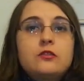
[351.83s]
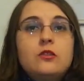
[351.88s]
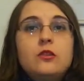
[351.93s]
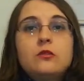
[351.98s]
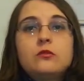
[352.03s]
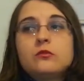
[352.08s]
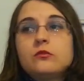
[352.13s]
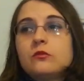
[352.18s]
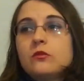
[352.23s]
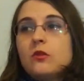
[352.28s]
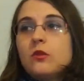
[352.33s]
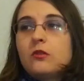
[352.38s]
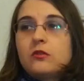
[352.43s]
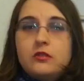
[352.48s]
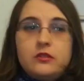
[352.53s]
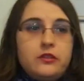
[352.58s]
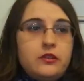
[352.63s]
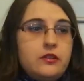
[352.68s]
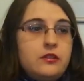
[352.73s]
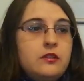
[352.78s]
Don't
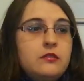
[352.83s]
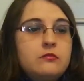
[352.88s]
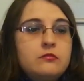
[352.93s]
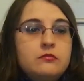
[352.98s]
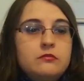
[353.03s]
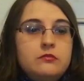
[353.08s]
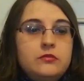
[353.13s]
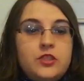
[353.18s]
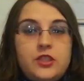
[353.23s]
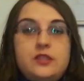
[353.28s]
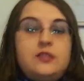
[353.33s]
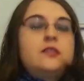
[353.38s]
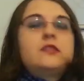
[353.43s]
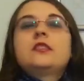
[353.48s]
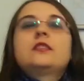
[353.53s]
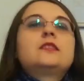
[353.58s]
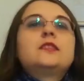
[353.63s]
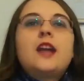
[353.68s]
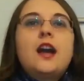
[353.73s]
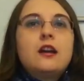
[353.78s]
order them, just
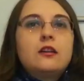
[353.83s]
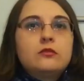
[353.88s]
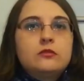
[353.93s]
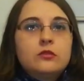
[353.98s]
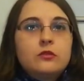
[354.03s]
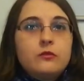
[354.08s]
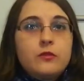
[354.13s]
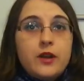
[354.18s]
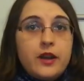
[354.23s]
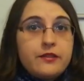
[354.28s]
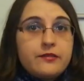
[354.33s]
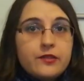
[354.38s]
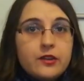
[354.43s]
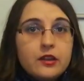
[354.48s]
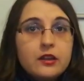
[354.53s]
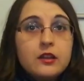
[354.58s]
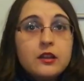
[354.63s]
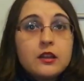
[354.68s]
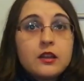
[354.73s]
sit down or whatever.